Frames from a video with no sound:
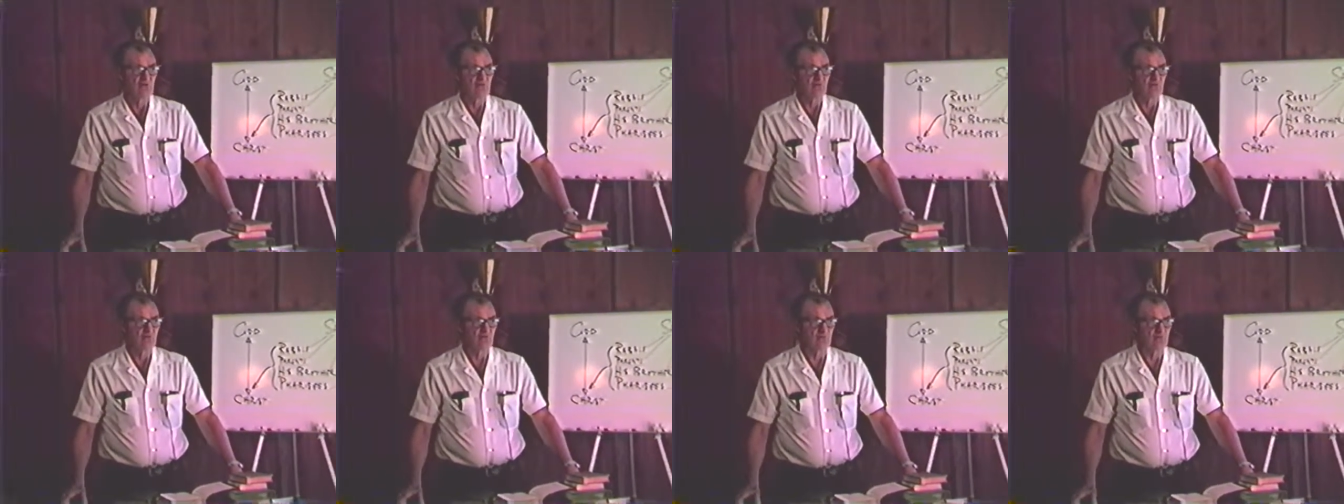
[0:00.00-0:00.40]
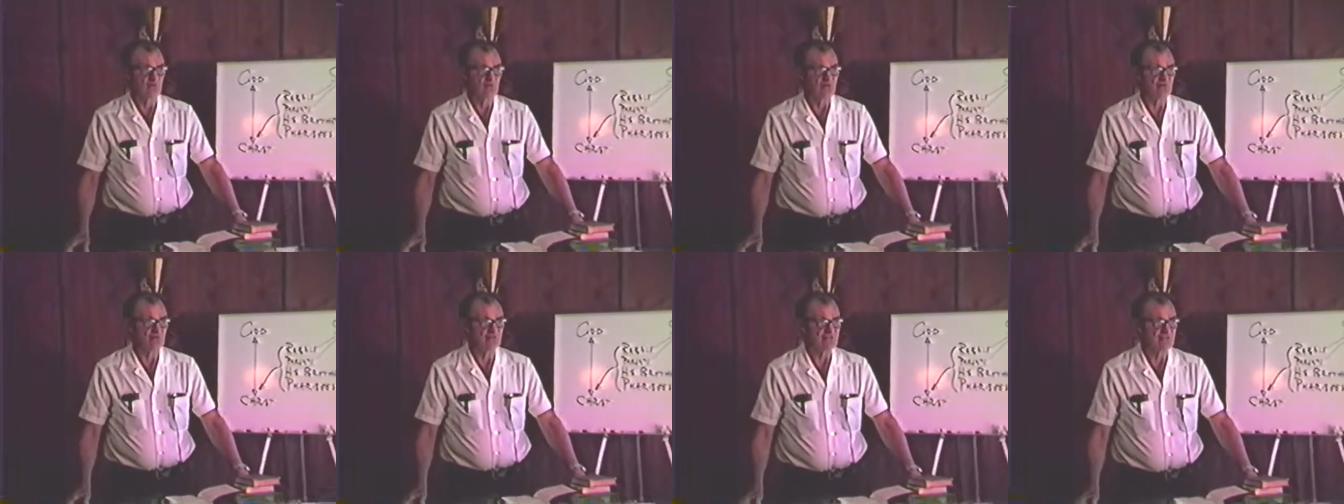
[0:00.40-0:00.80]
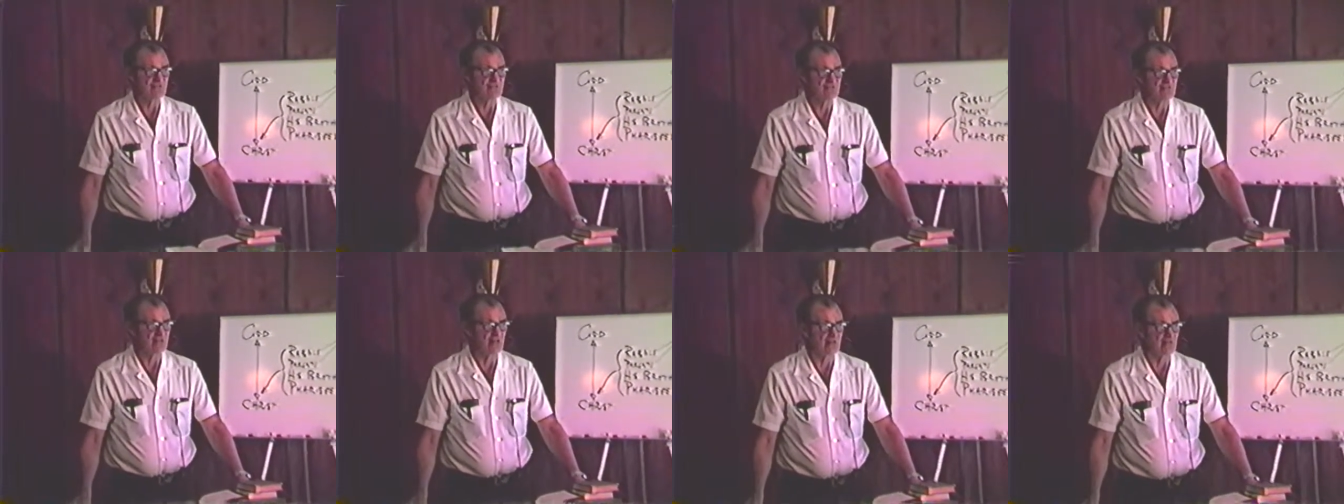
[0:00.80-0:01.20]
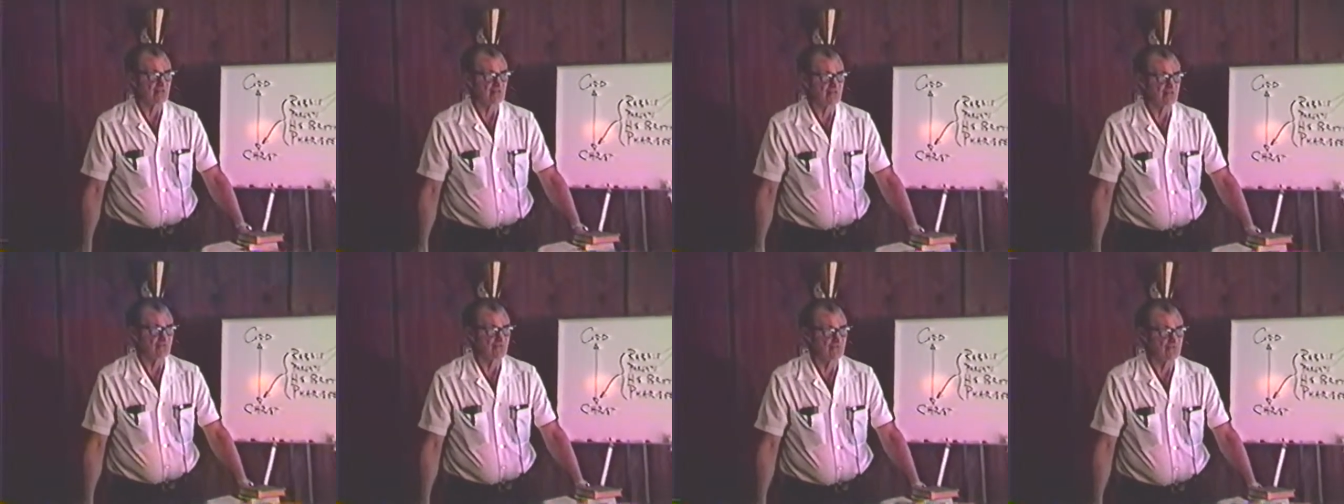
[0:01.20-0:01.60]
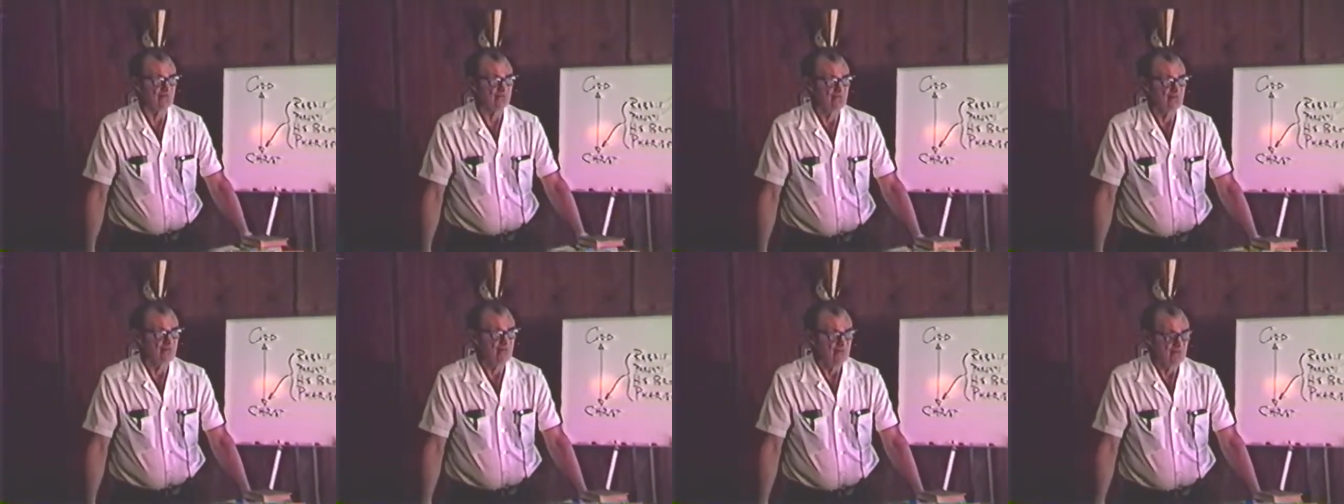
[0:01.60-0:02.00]
word we use these days to
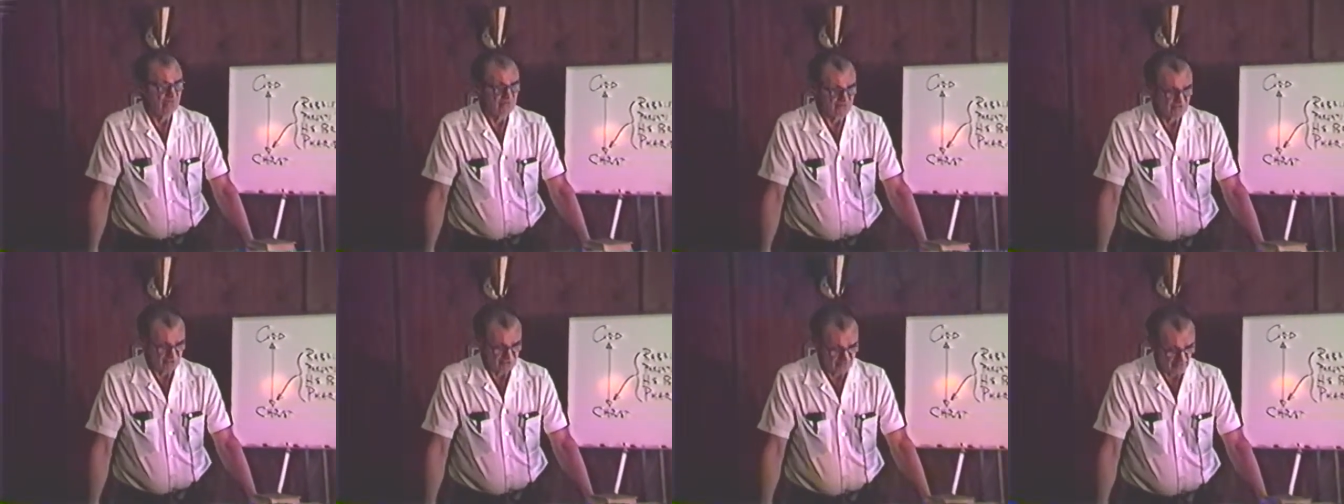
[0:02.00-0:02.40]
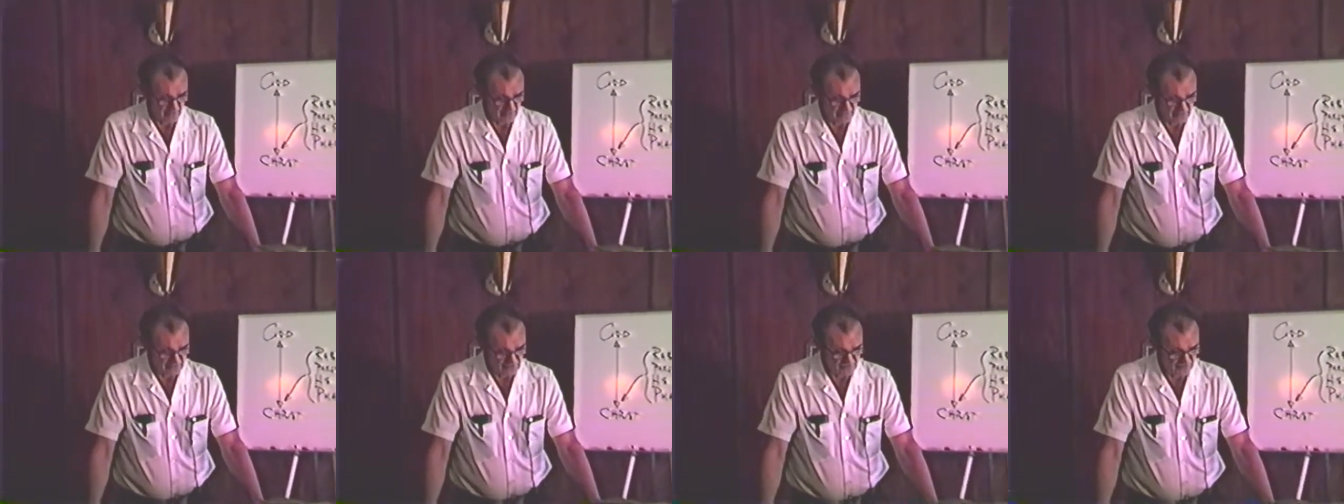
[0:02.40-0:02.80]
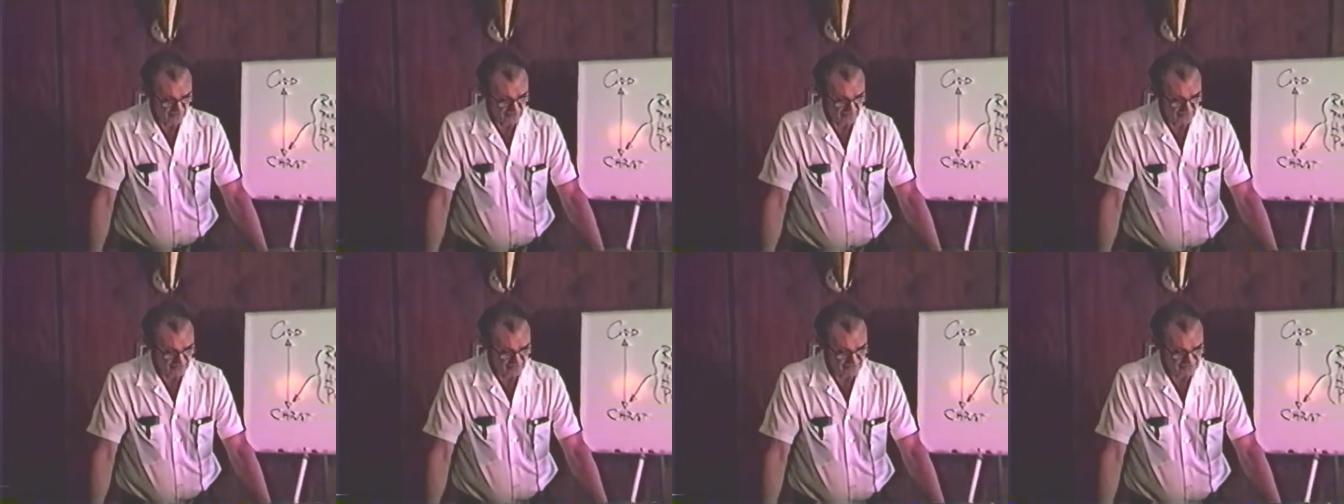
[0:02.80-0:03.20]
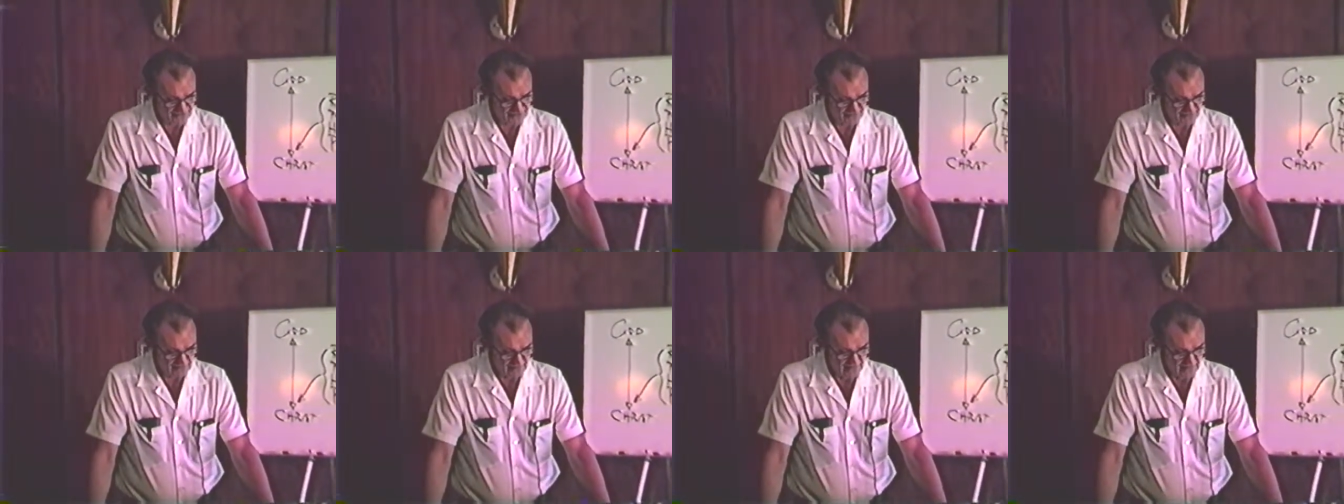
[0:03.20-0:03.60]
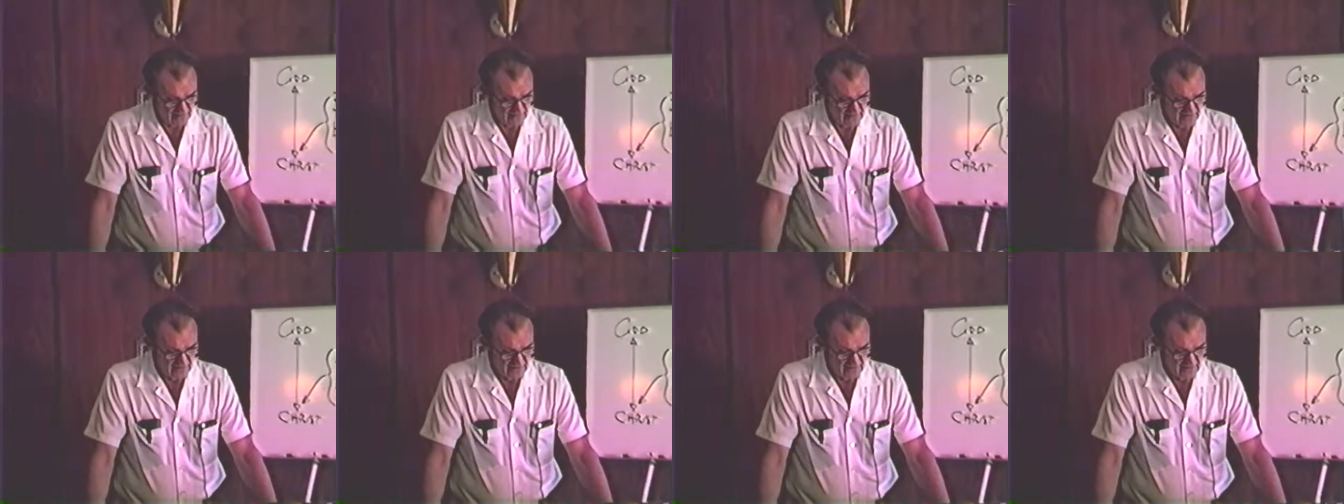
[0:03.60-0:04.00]
describe that kind of person.
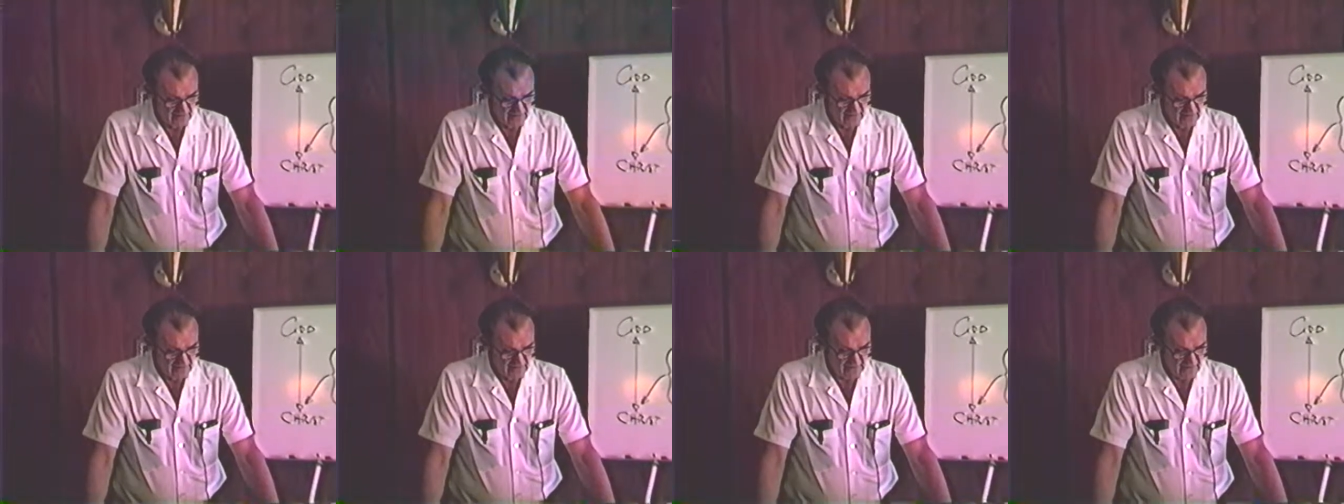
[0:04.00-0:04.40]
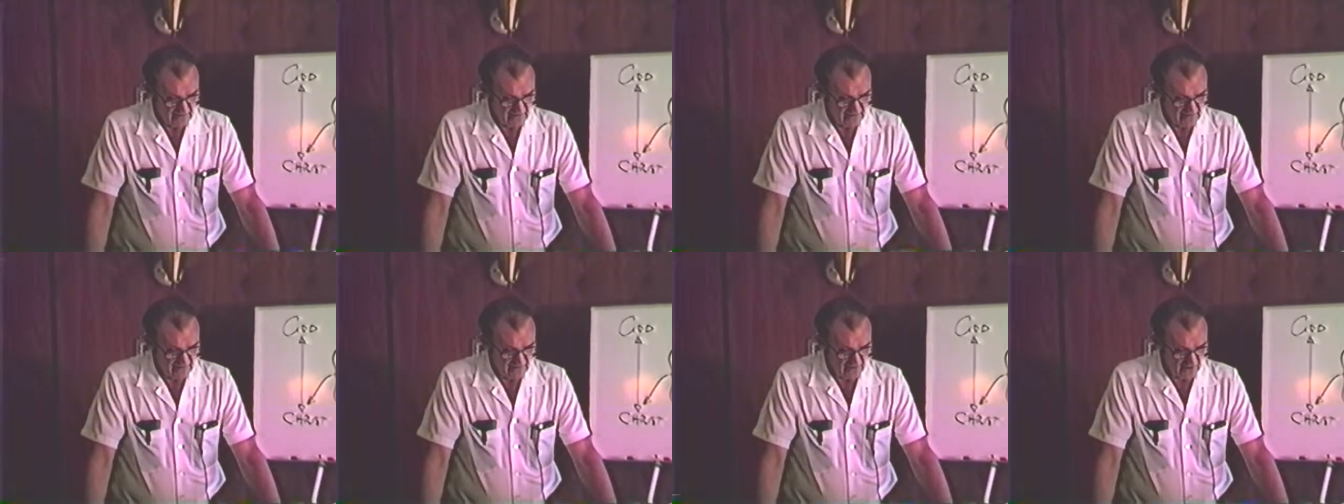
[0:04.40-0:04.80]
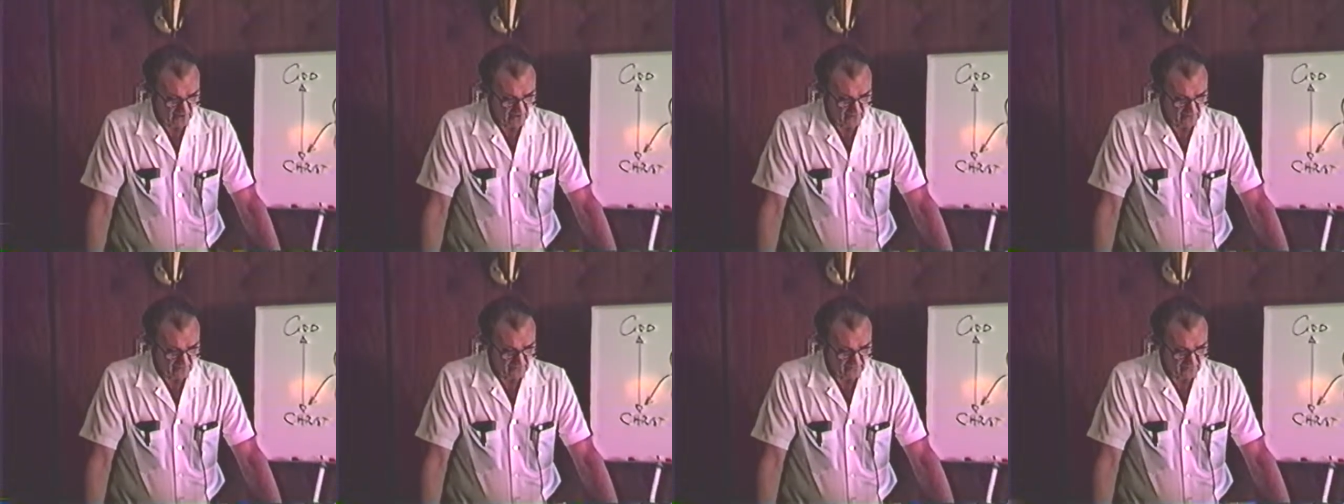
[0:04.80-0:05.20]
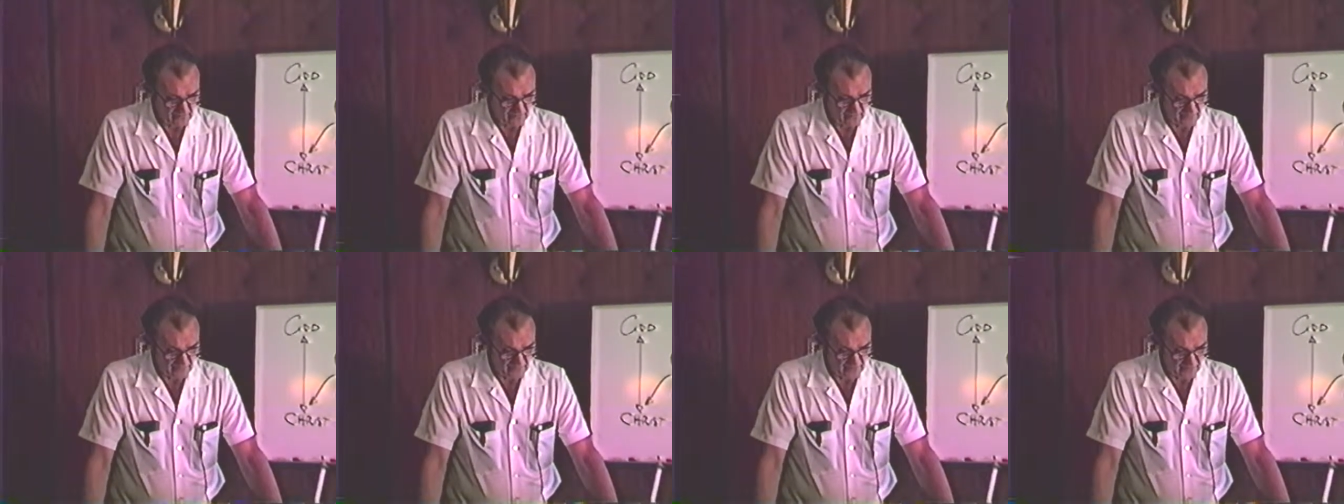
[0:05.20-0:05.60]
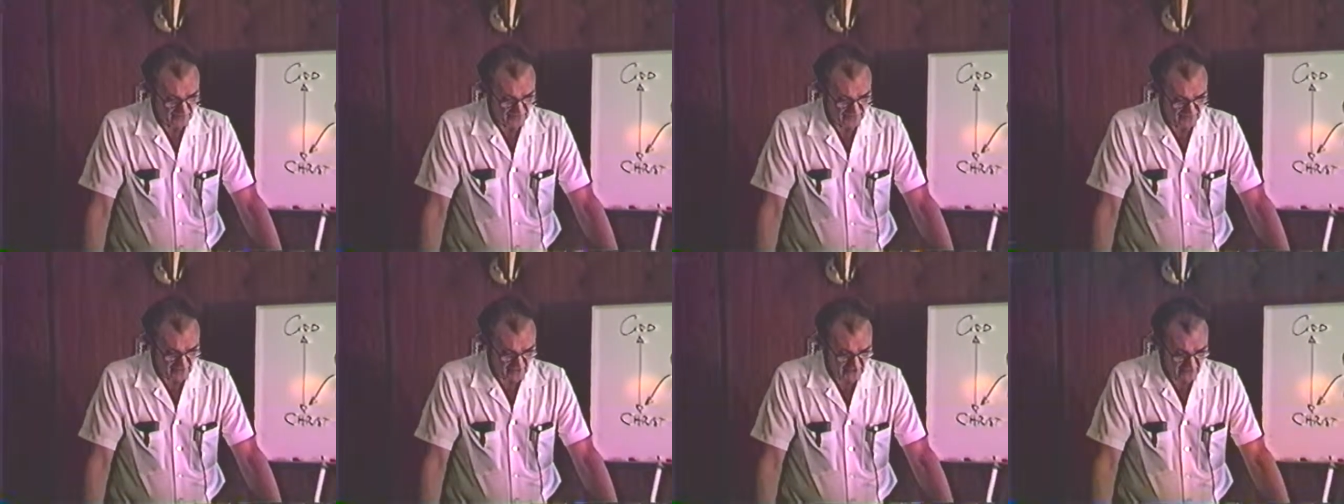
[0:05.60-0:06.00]
Now,
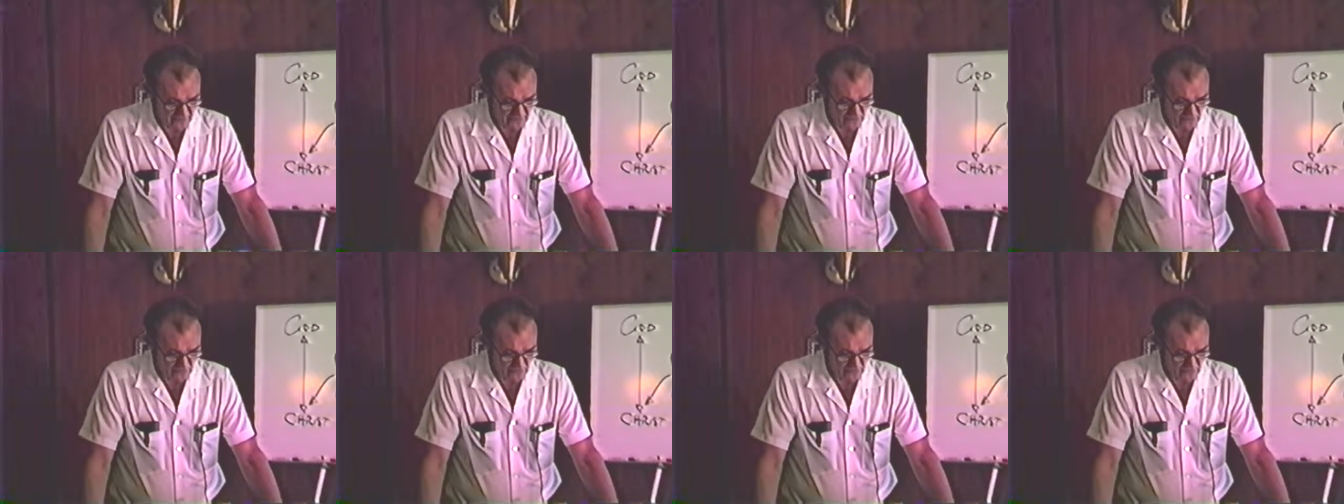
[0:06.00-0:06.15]
today, of